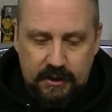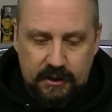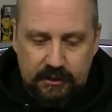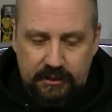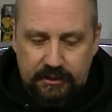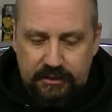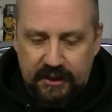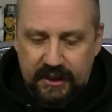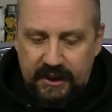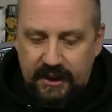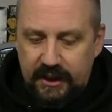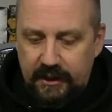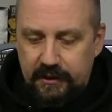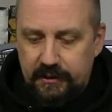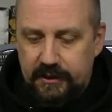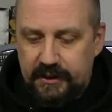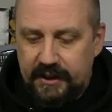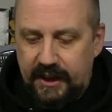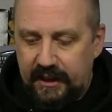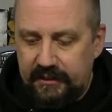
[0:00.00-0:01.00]
thing
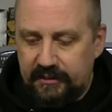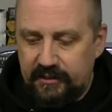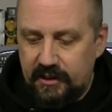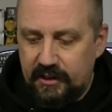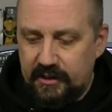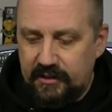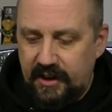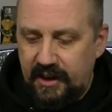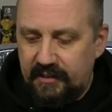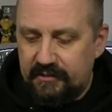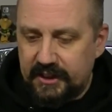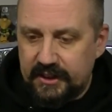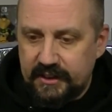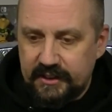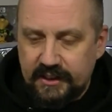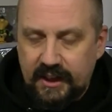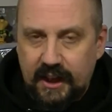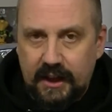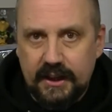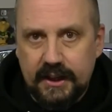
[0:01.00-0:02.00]
here, Kent David
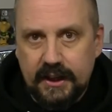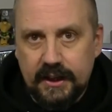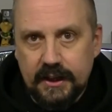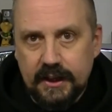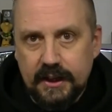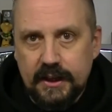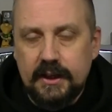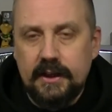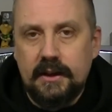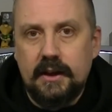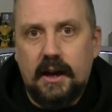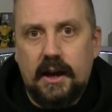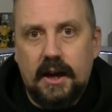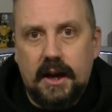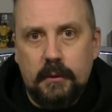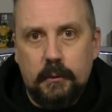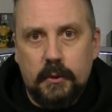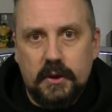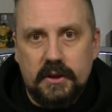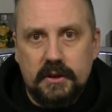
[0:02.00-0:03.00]
Kelly. I want